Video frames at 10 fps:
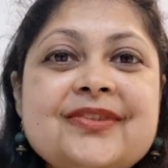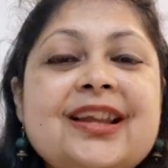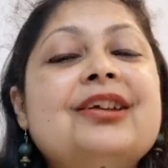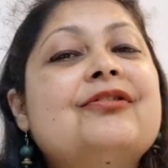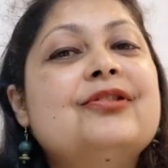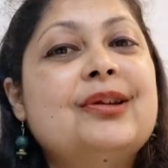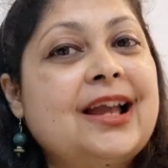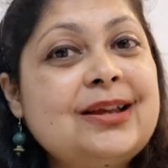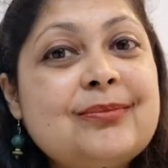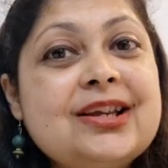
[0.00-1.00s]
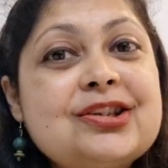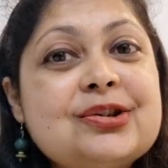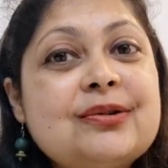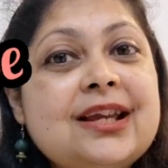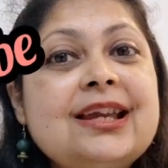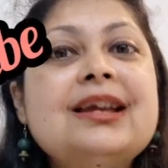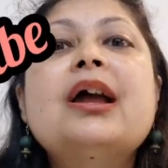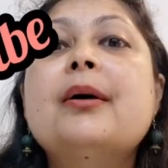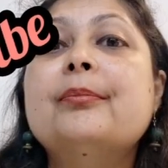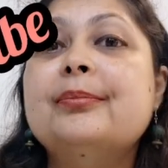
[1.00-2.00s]
If you like my story,
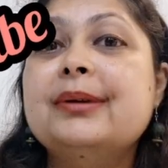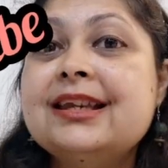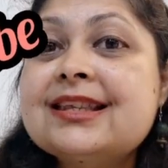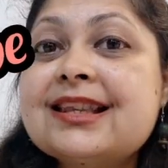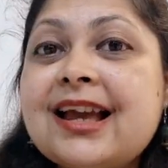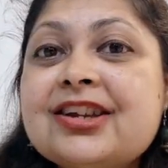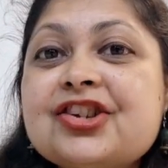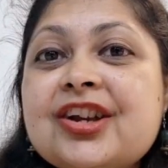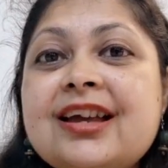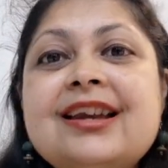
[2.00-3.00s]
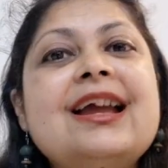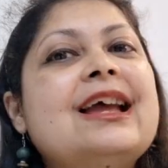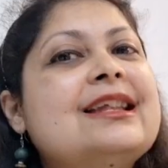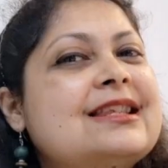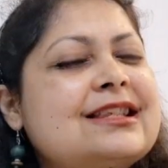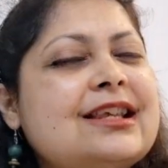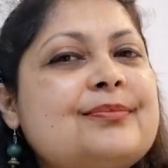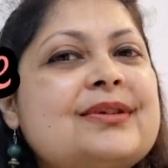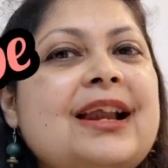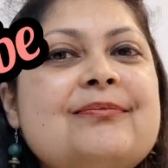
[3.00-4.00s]
please like, share and
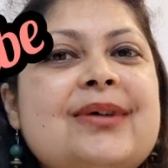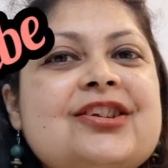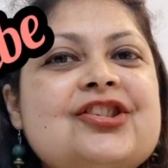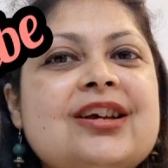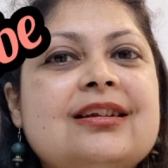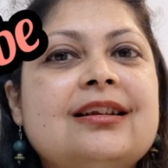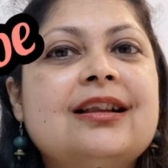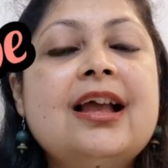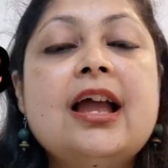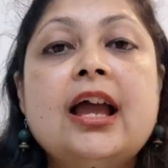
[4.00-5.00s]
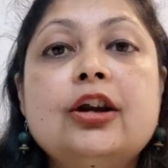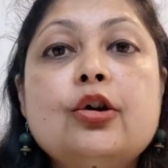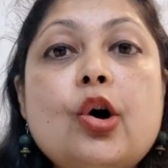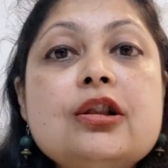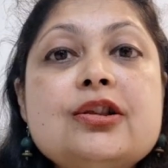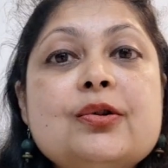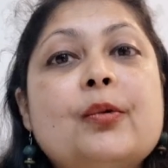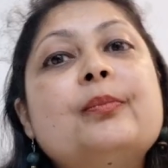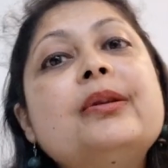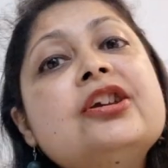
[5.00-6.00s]
subscribe my channel. And also,
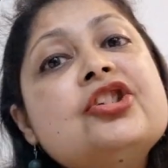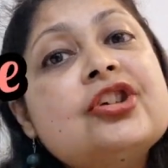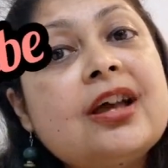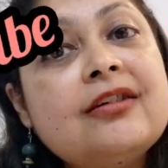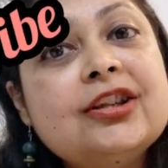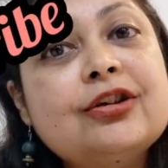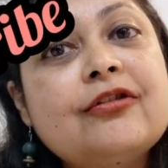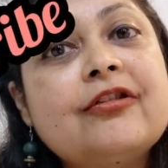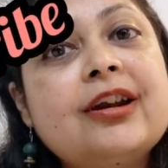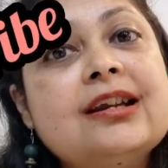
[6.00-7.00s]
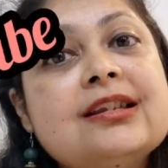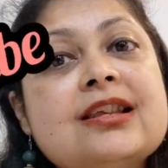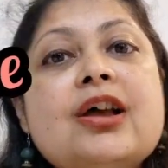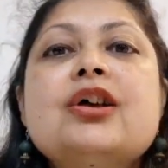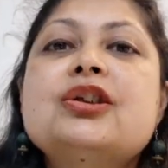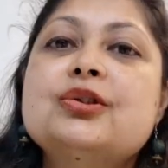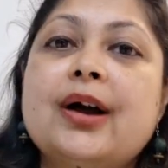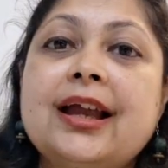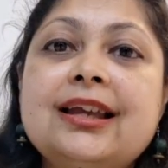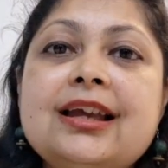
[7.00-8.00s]
please share with your friends so
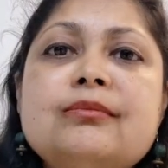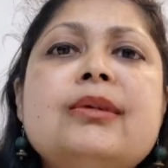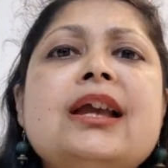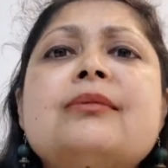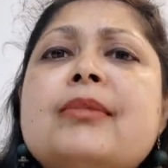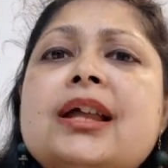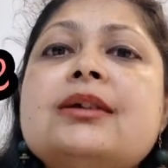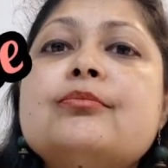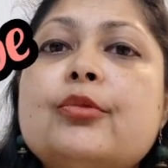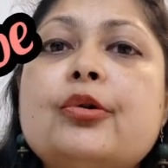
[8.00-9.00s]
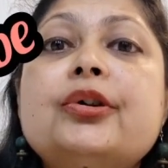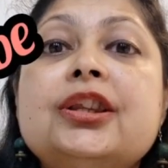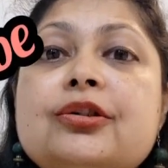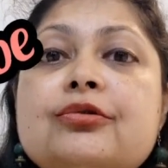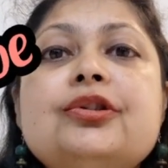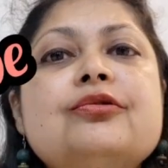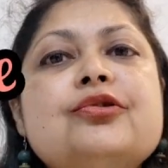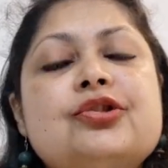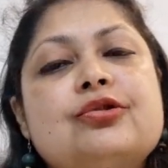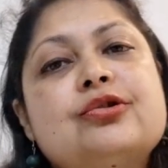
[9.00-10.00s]
I can make many more new
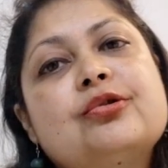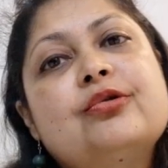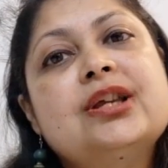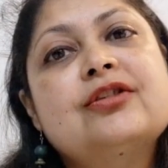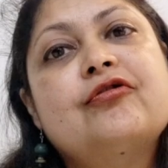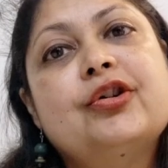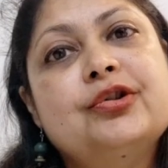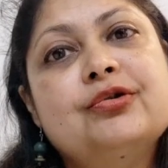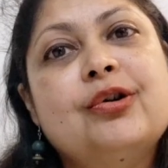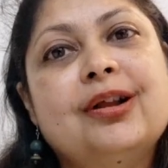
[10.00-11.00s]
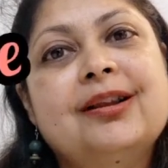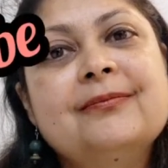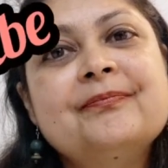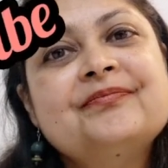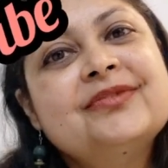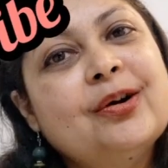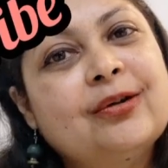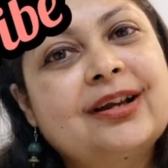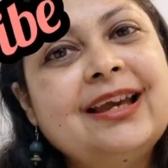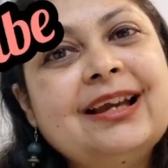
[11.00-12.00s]
stories for you all.
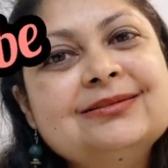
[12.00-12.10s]
Okay?